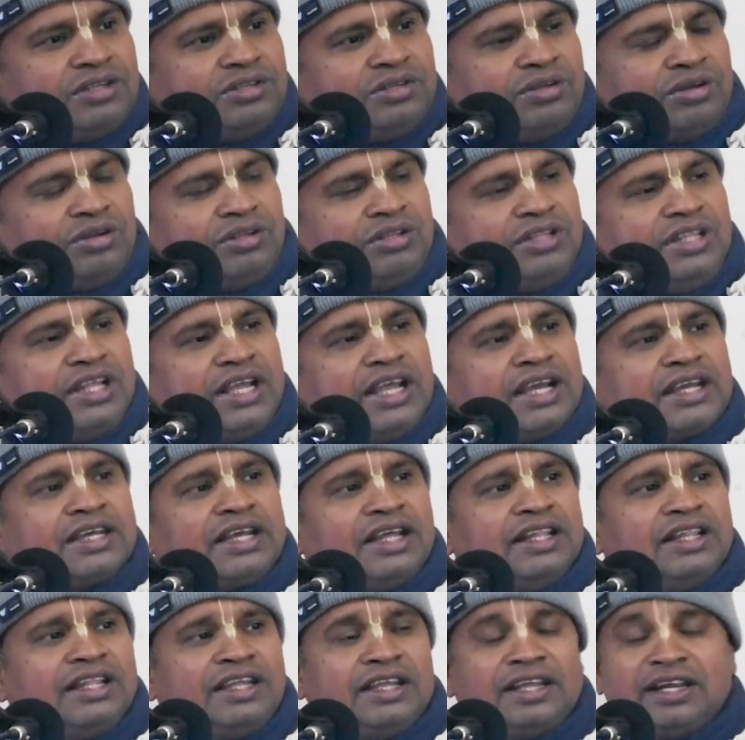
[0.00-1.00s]
So they
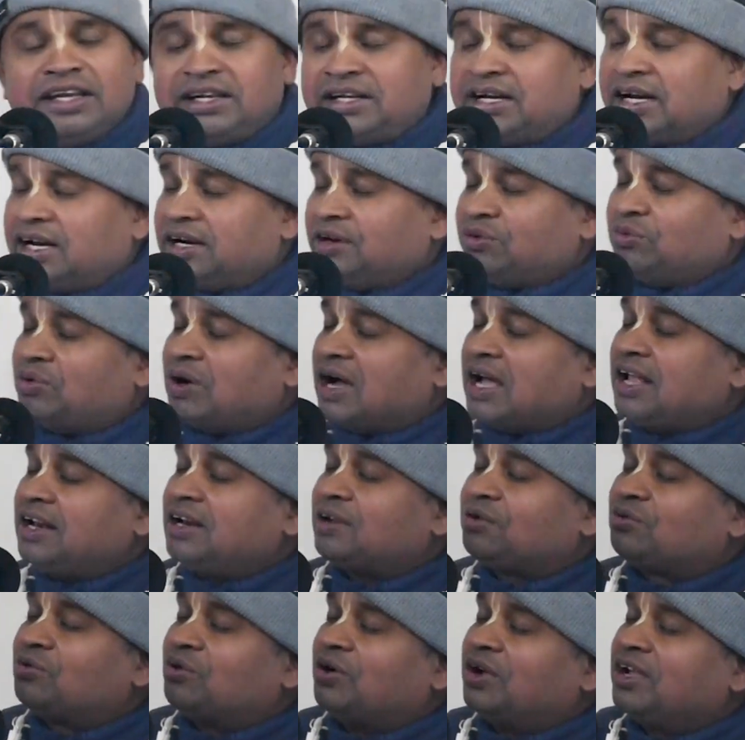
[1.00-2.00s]
can eat, and
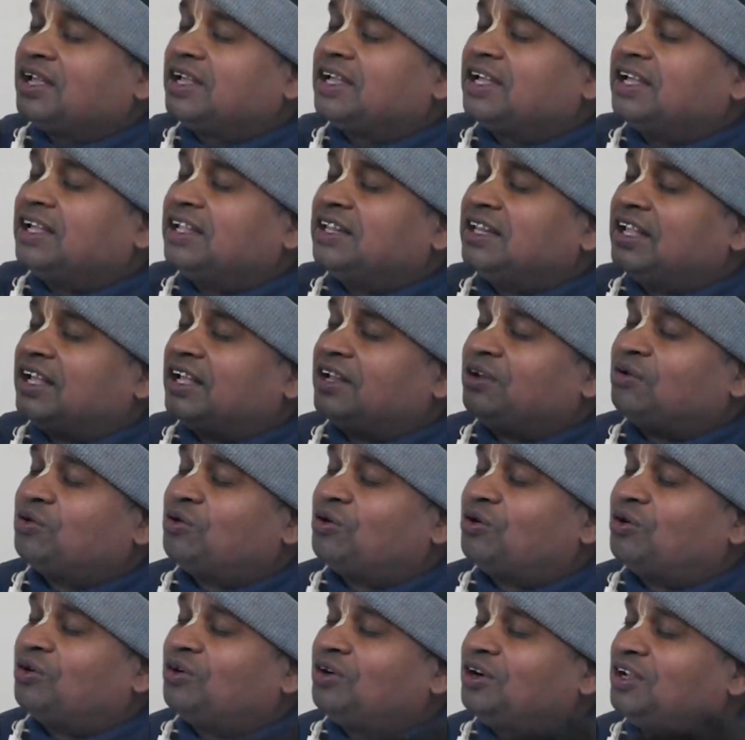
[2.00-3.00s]
while going in a
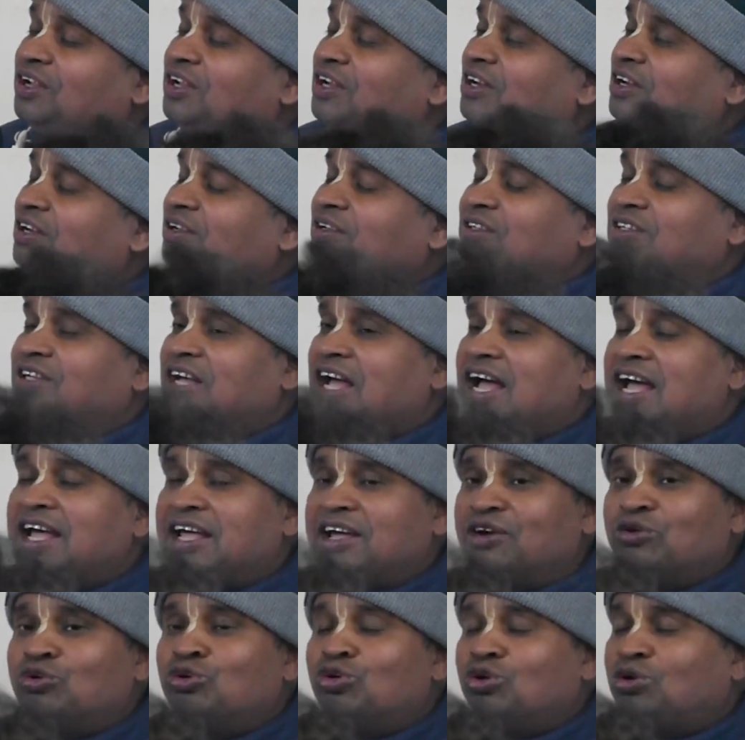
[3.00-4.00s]
road, he saw
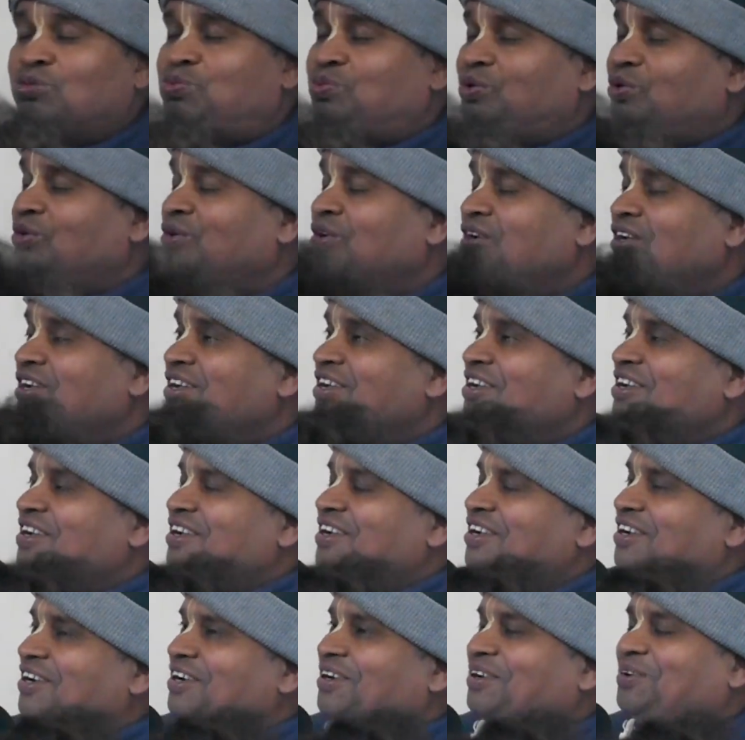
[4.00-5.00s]
a wolf.
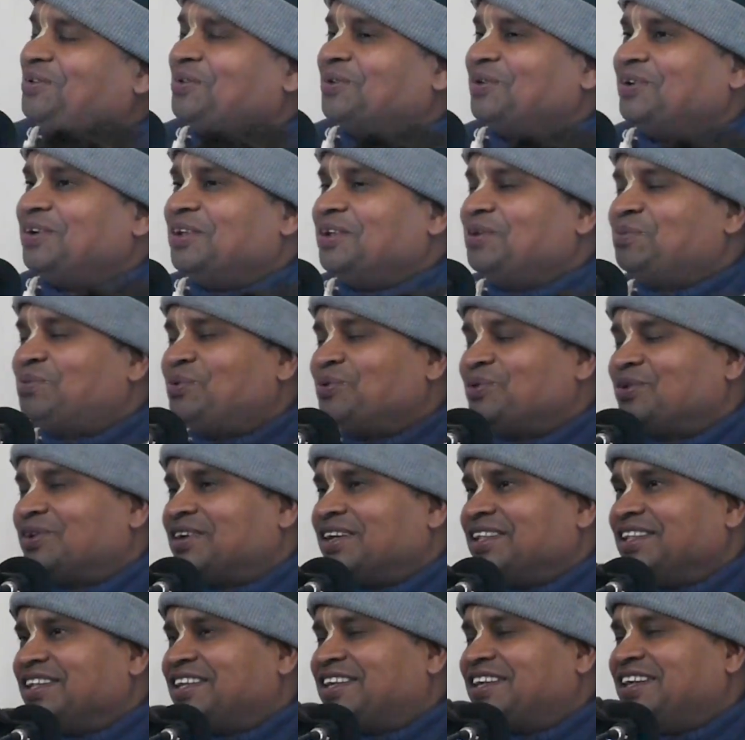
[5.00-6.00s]
He told, if we
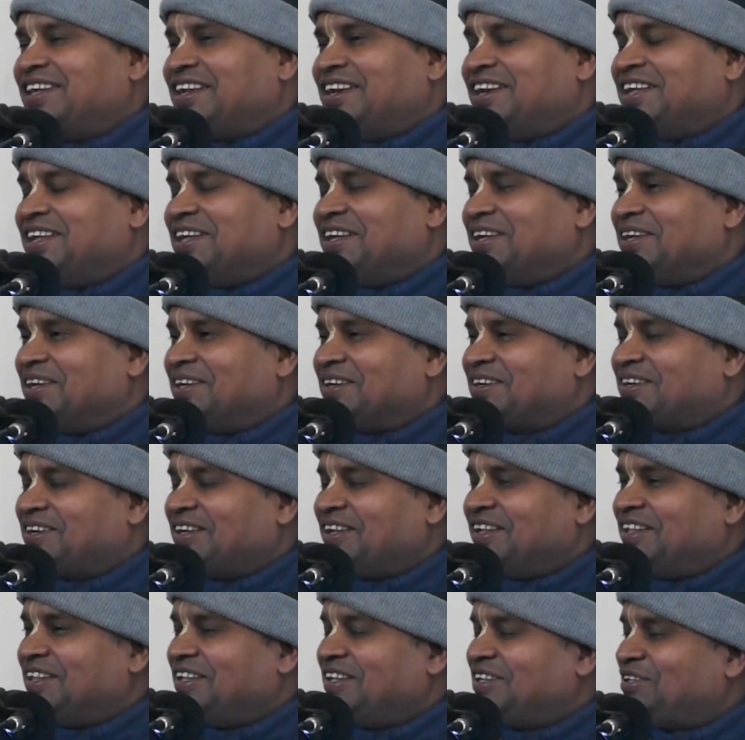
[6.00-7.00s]
can
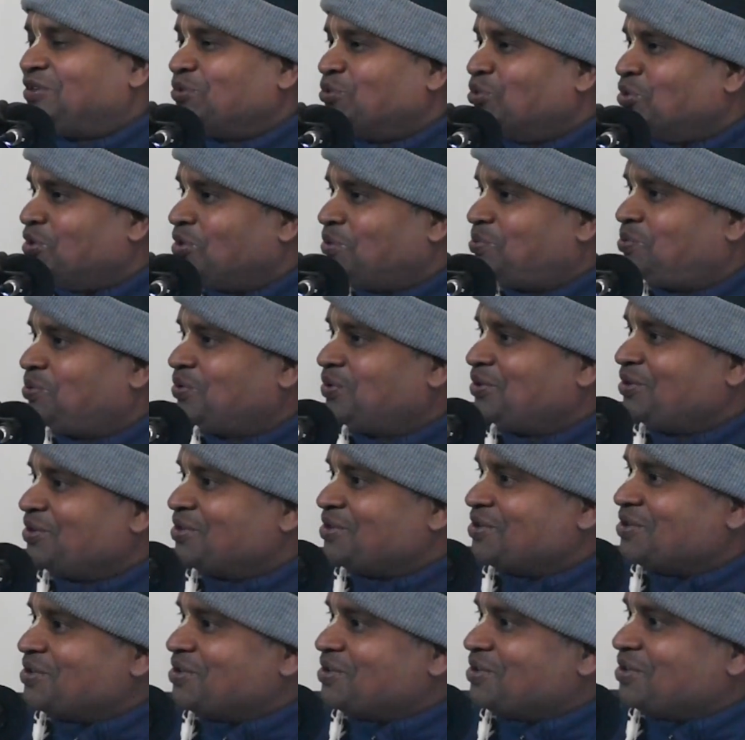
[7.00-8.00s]
kill this wolf,
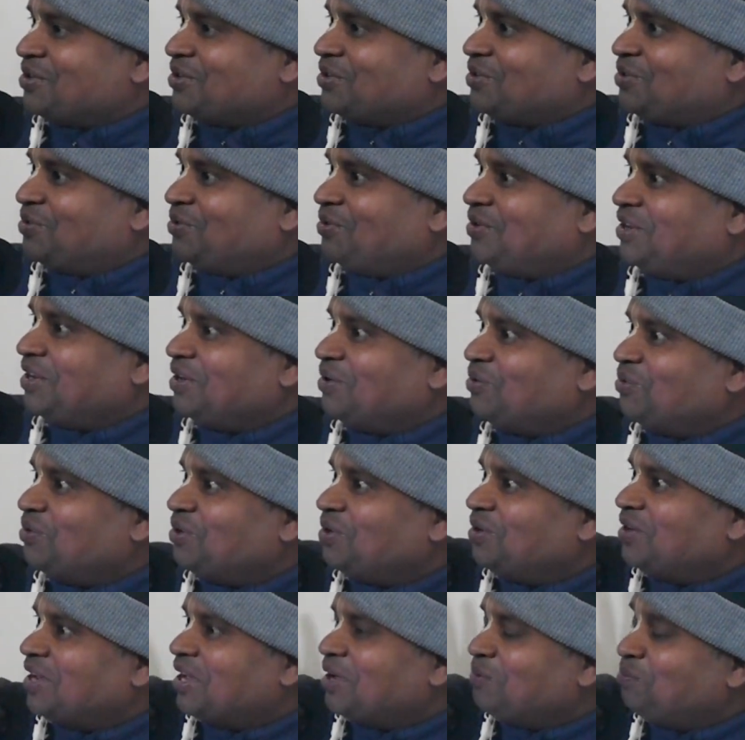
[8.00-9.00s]
today we
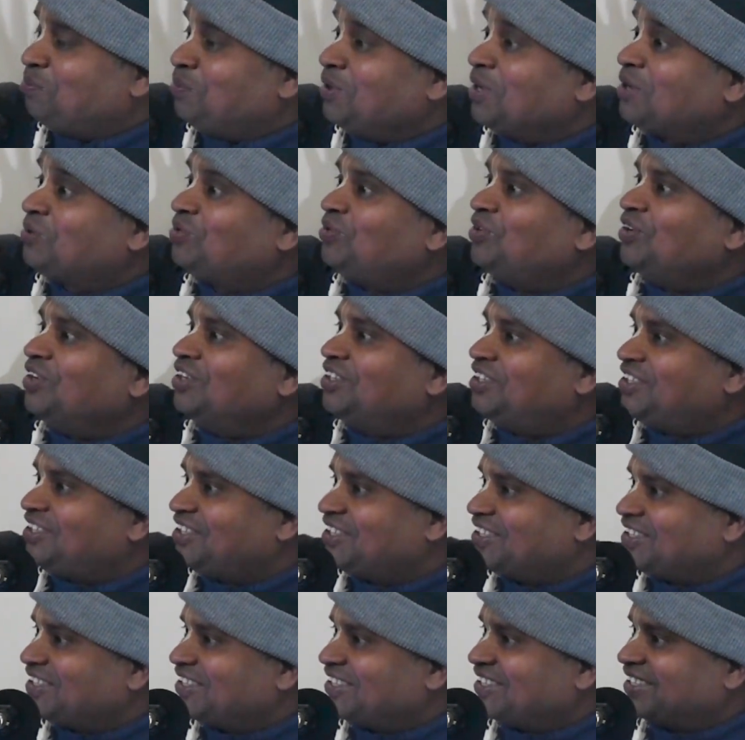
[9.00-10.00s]
will have this fish.
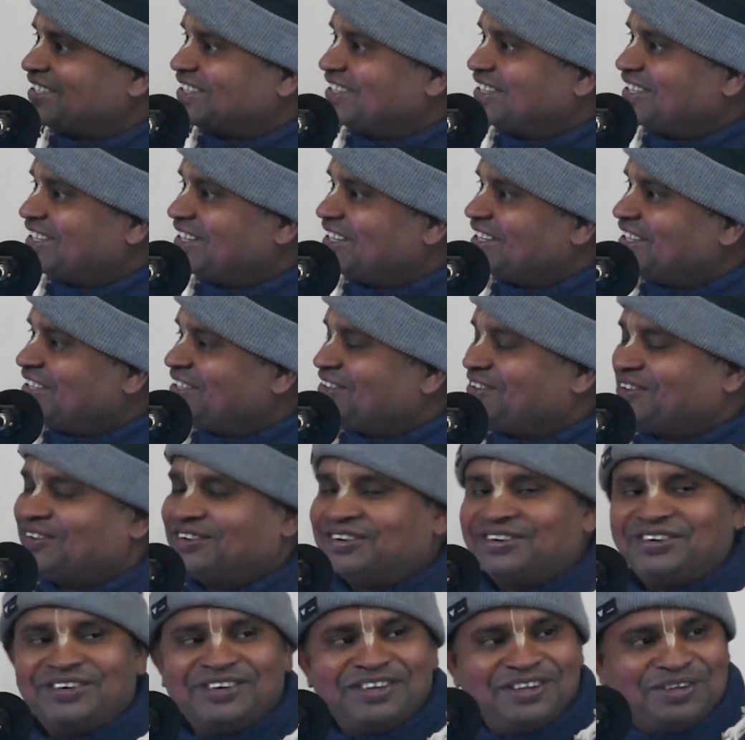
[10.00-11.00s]
So
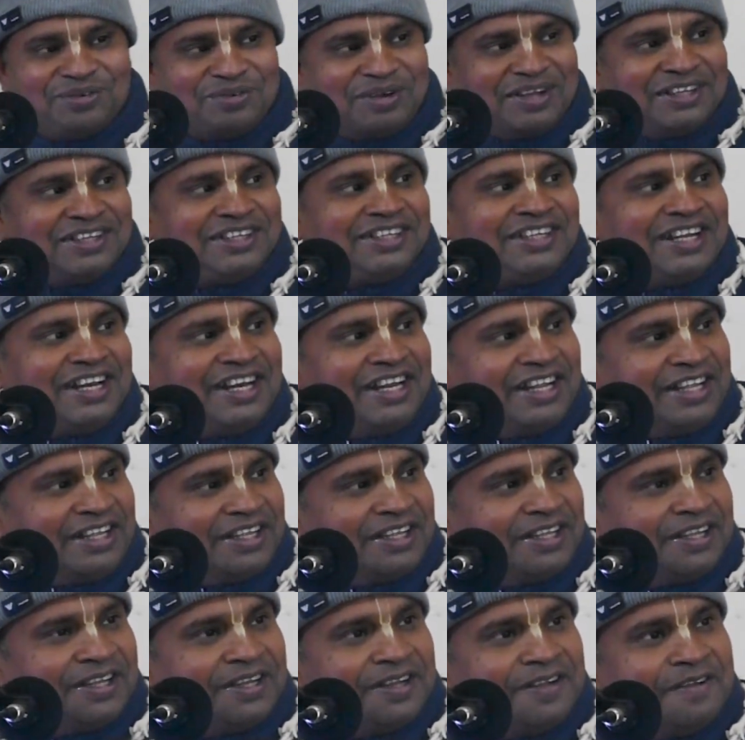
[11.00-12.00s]
he was telling.
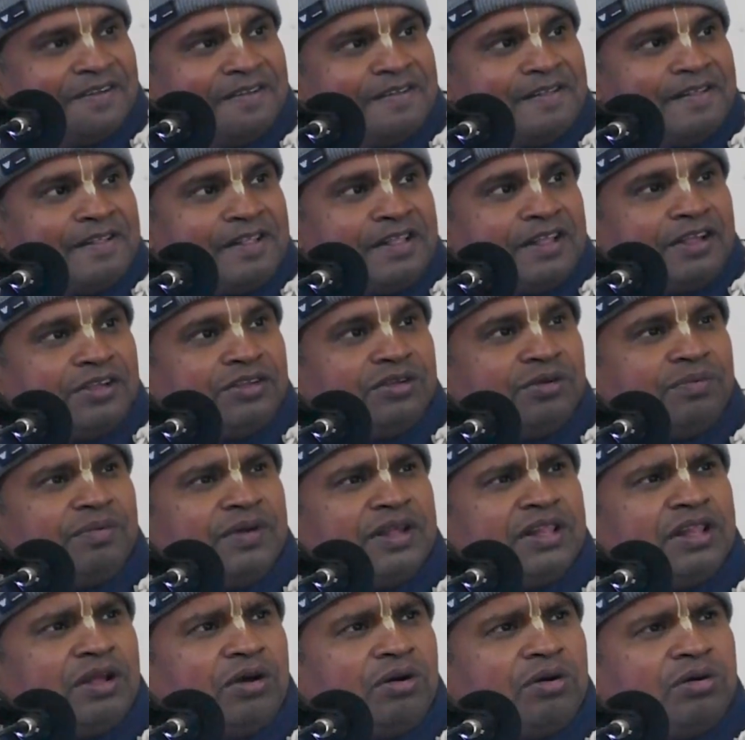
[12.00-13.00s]
So
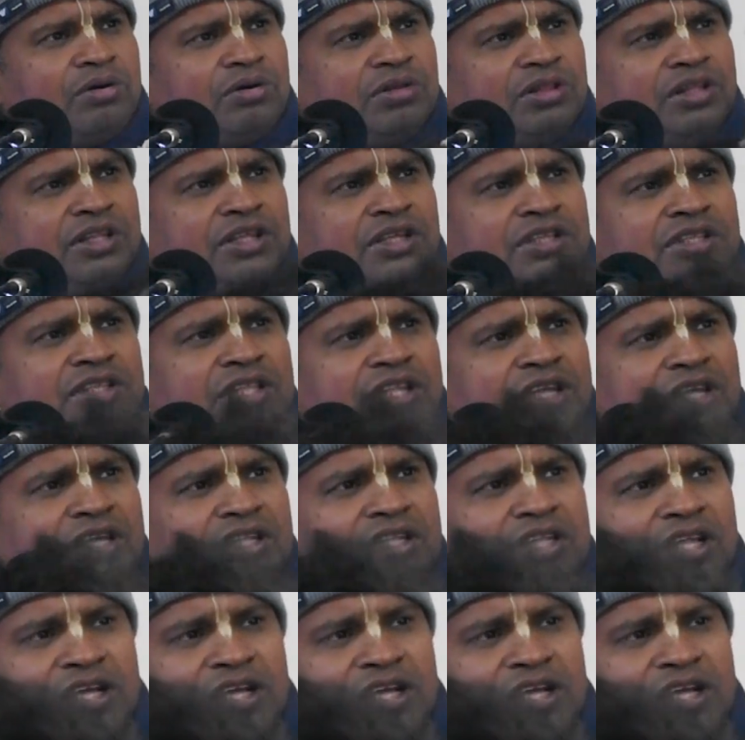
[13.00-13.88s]
when all these things